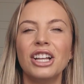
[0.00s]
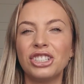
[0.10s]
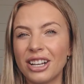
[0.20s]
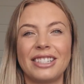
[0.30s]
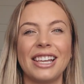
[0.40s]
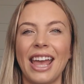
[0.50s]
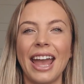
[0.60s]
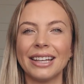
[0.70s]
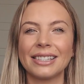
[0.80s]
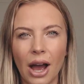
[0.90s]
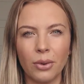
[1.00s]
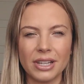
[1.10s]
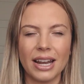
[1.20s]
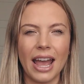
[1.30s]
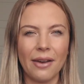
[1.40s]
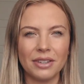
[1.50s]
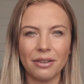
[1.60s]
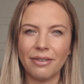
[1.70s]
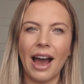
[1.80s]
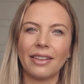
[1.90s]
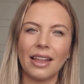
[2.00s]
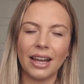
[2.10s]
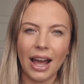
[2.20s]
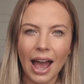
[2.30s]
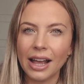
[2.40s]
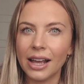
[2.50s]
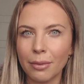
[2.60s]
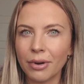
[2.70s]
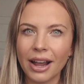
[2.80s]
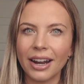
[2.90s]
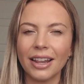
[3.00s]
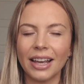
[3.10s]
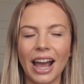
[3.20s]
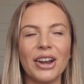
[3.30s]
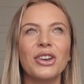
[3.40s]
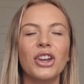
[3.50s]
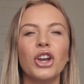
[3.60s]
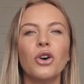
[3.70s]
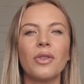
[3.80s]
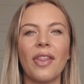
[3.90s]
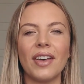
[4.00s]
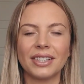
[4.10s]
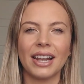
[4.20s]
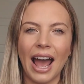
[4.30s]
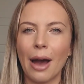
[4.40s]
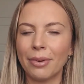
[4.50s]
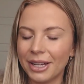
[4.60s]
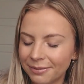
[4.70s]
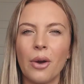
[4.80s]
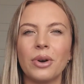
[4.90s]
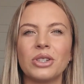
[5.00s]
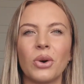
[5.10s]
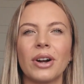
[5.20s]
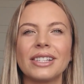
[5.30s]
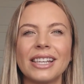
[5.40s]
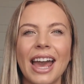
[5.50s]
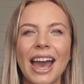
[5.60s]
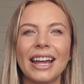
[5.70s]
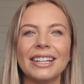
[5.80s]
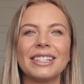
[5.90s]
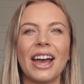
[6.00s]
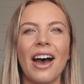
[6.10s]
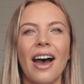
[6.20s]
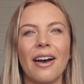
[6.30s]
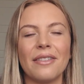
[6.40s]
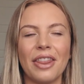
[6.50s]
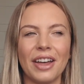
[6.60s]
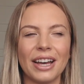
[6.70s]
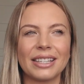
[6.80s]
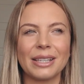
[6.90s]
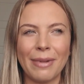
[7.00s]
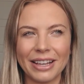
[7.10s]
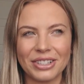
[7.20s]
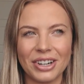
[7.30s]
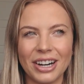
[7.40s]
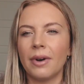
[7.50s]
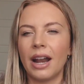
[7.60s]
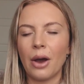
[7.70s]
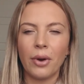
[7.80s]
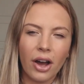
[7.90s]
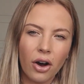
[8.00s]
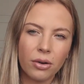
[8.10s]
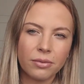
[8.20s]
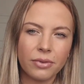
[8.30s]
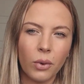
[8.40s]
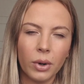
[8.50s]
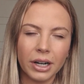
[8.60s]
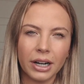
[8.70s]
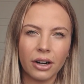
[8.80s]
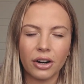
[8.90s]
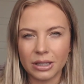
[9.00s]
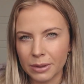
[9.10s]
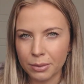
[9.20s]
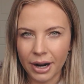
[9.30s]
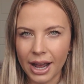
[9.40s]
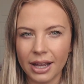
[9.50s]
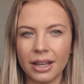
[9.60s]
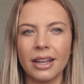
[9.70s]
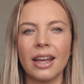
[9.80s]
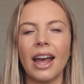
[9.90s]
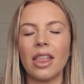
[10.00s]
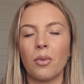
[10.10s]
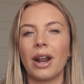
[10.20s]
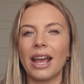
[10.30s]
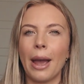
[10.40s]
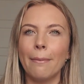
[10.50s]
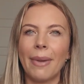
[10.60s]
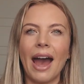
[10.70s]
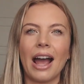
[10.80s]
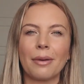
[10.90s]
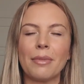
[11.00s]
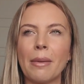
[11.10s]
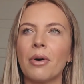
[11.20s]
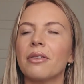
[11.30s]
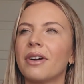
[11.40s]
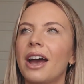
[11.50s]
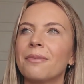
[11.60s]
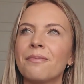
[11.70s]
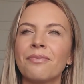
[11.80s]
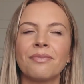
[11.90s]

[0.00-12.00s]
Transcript: just in case. I wasn't naive to the fact that like I could get pregnant. Like, I knew that this could happen. It was towards the end of the semester, and I went home for Christmas break. And then when I came back, my boyfriend